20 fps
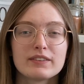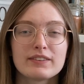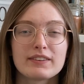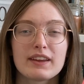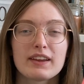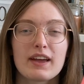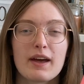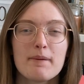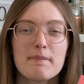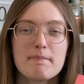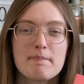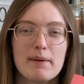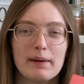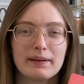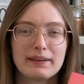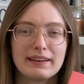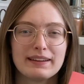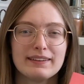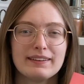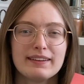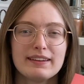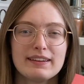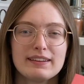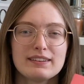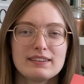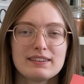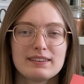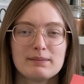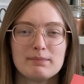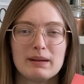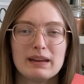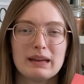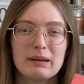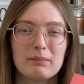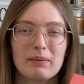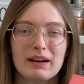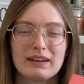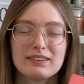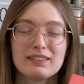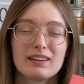like a bucket list made
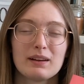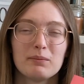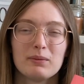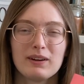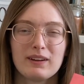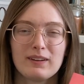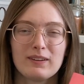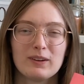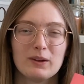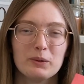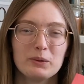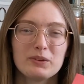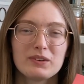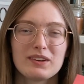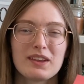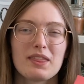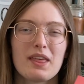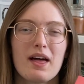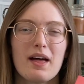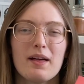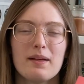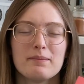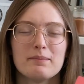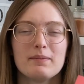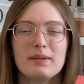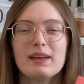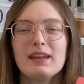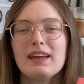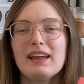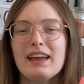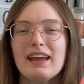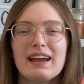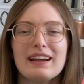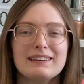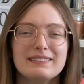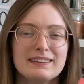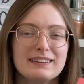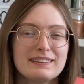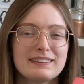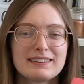by someone close to them, and
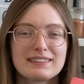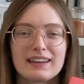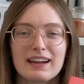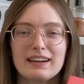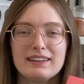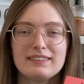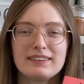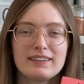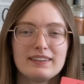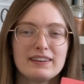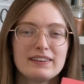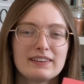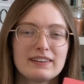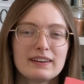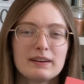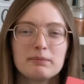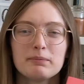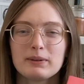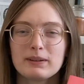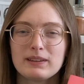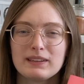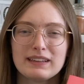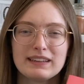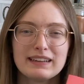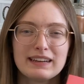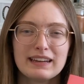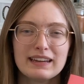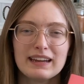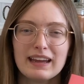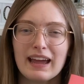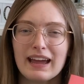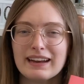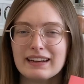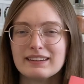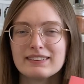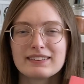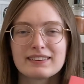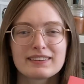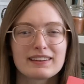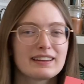they decide to like complete it, and
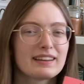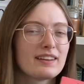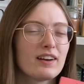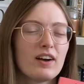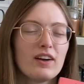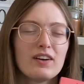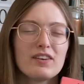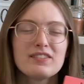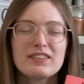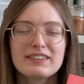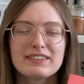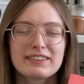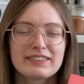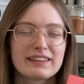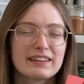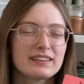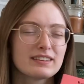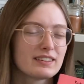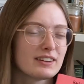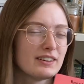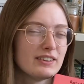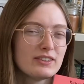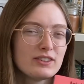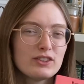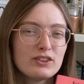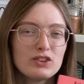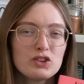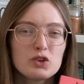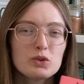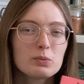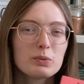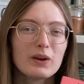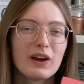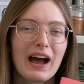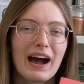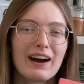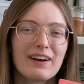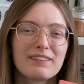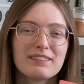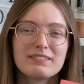it's like all these things are super
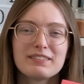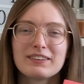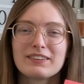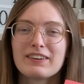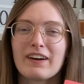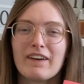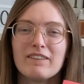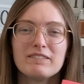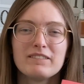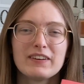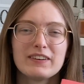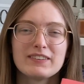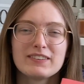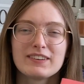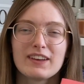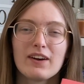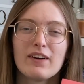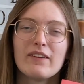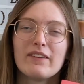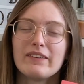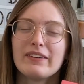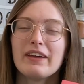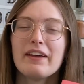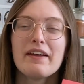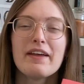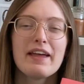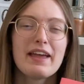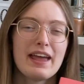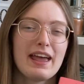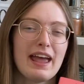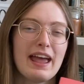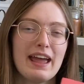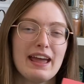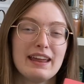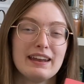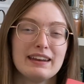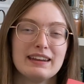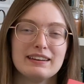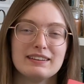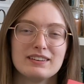out of their comfort zone,
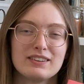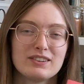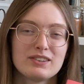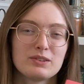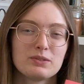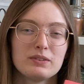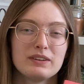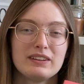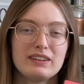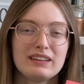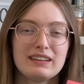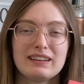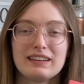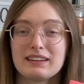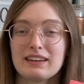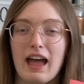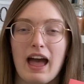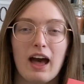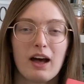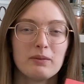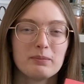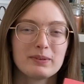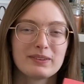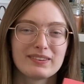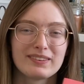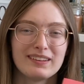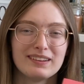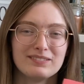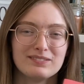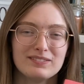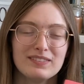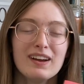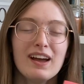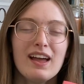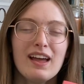and it just really like helps them